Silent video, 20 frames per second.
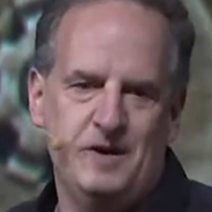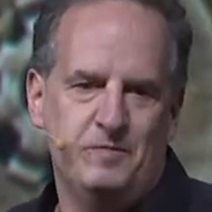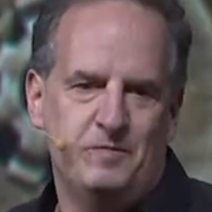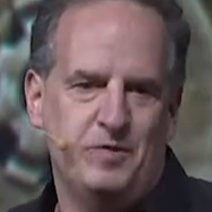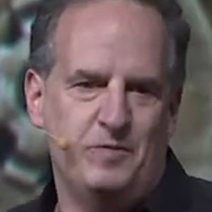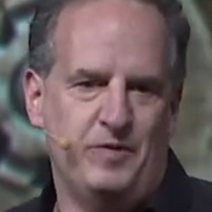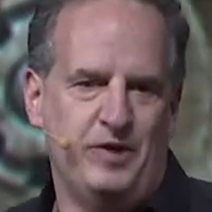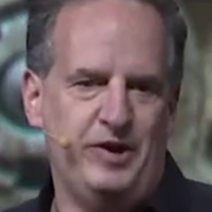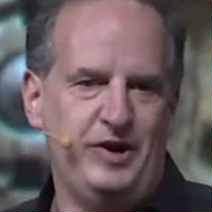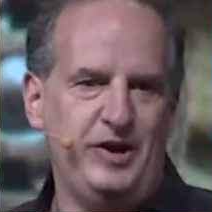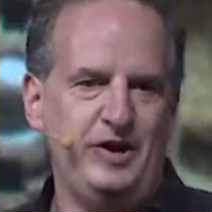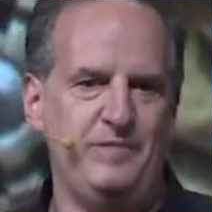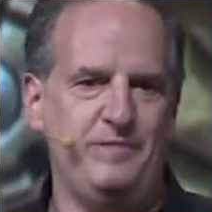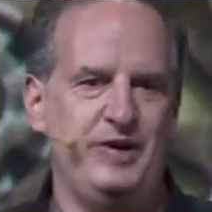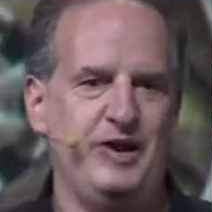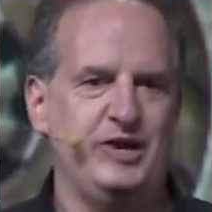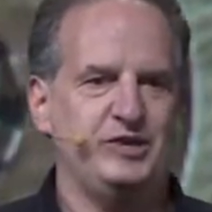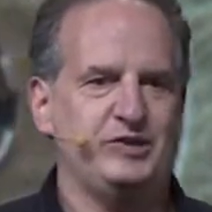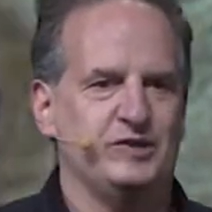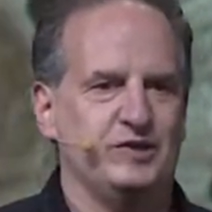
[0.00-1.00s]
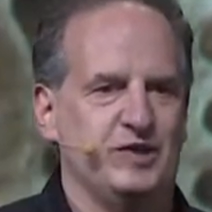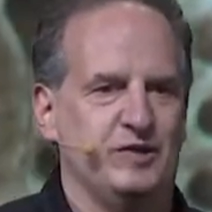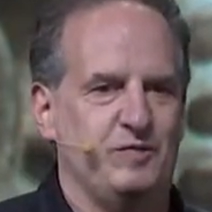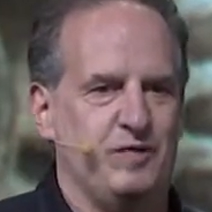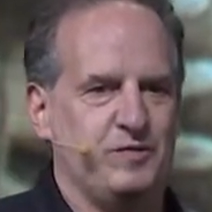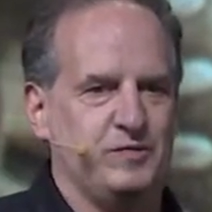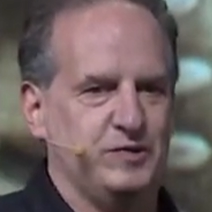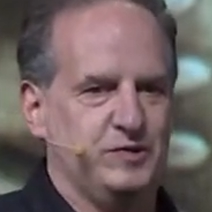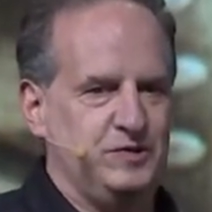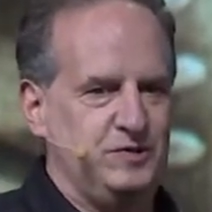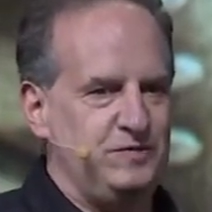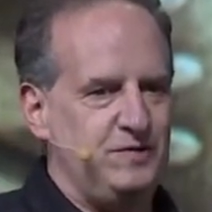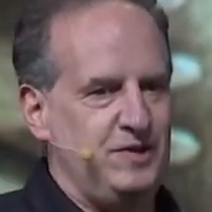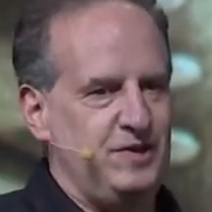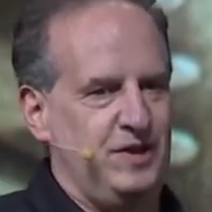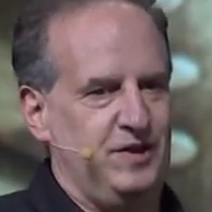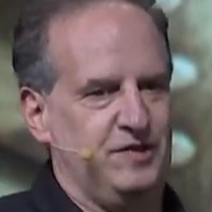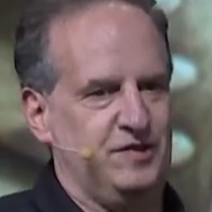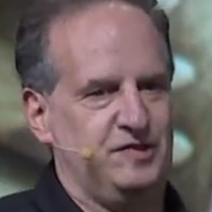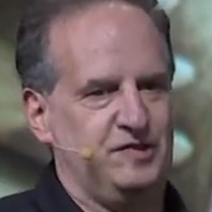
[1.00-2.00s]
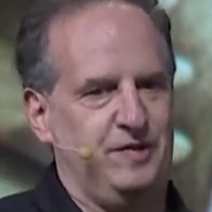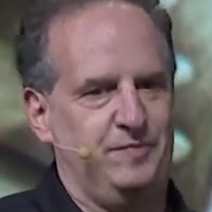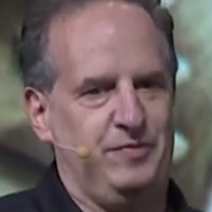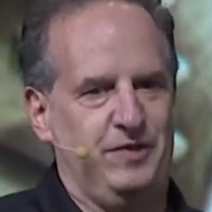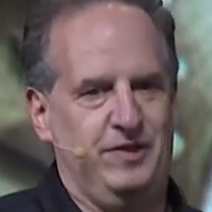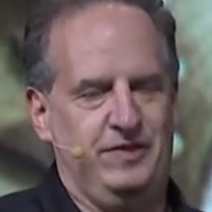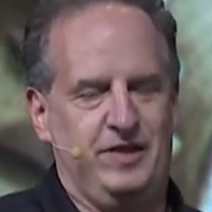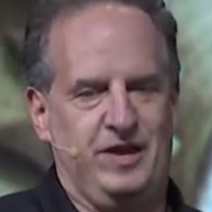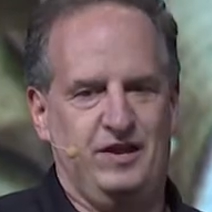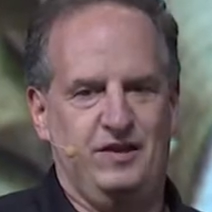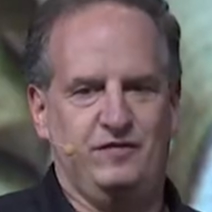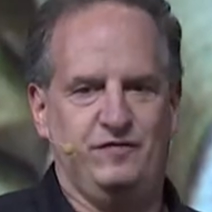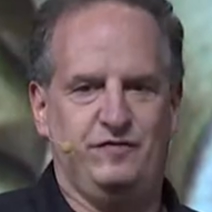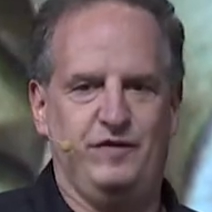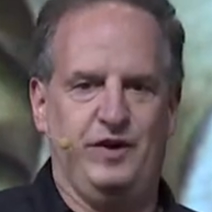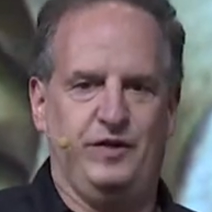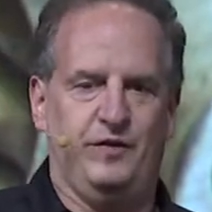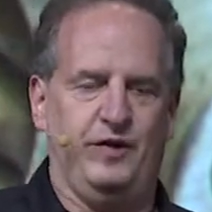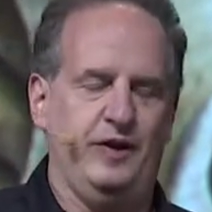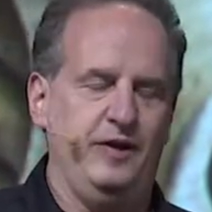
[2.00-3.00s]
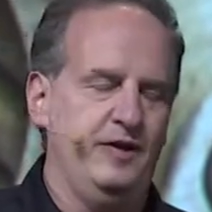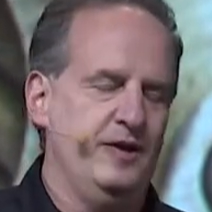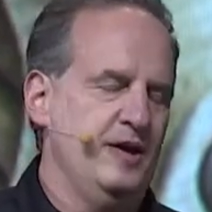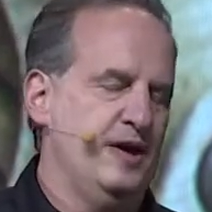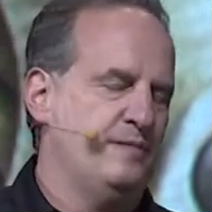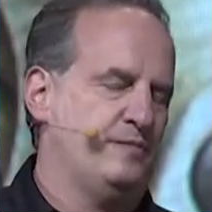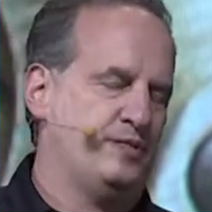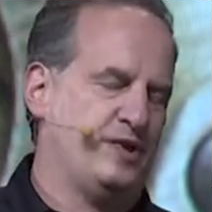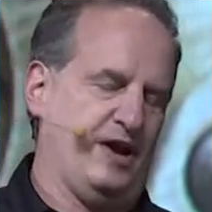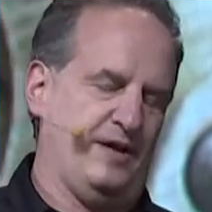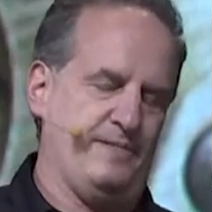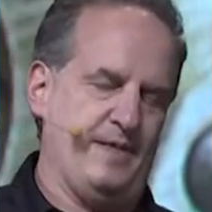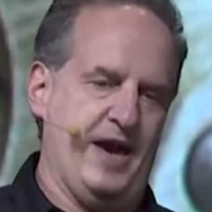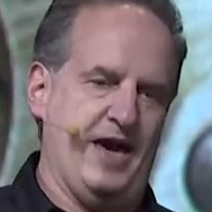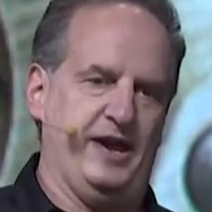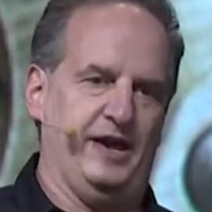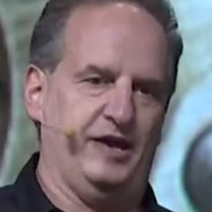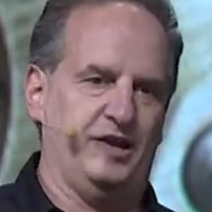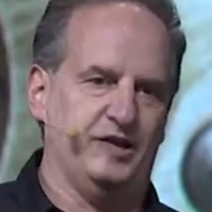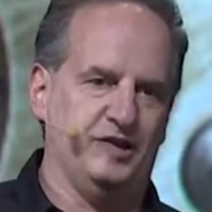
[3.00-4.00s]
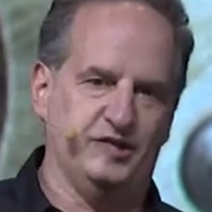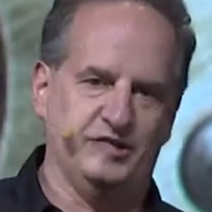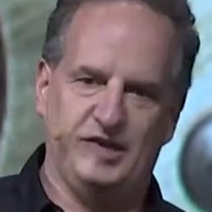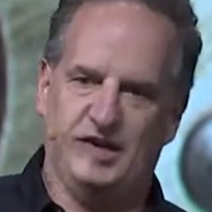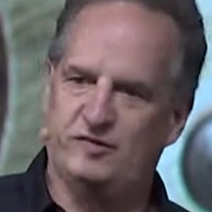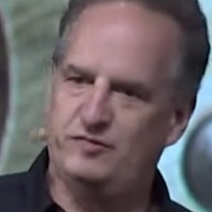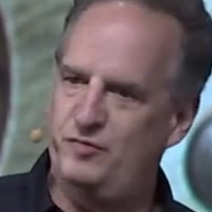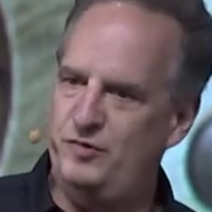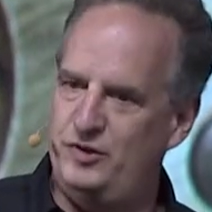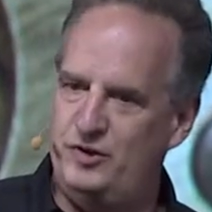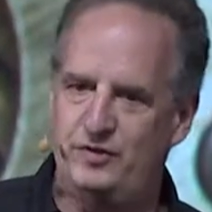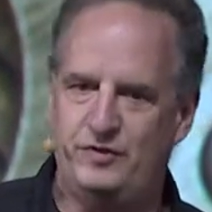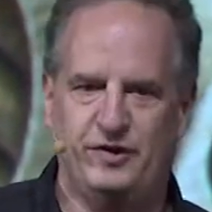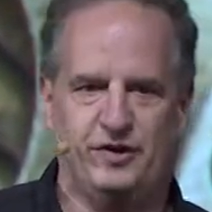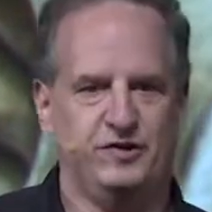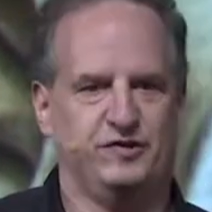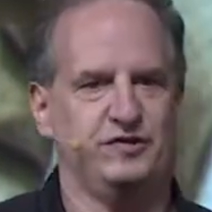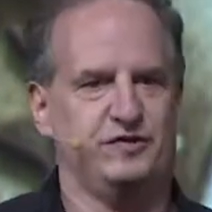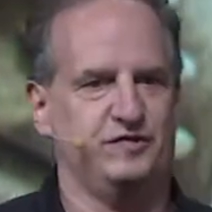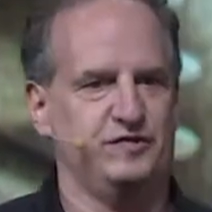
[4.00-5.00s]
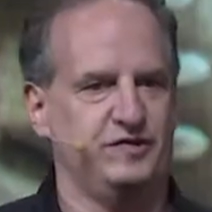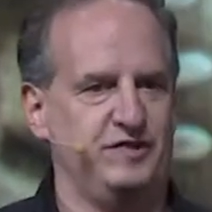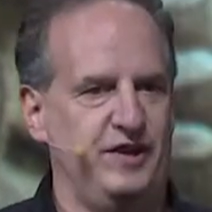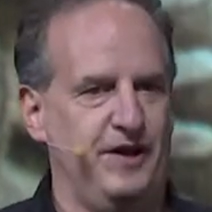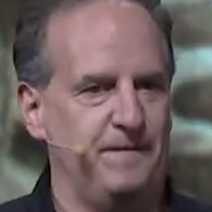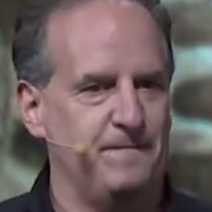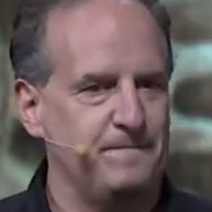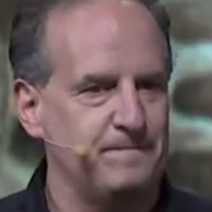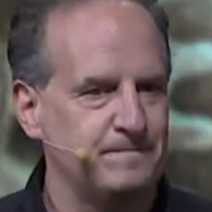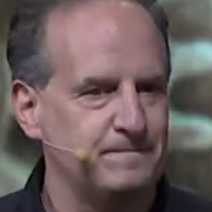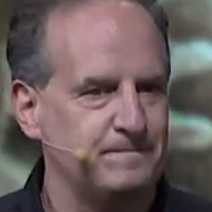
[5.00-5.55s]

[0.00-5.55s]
We wanted to make sure that what we're doing here is something that is very pragmatic because that's what we do here at ServiceNow.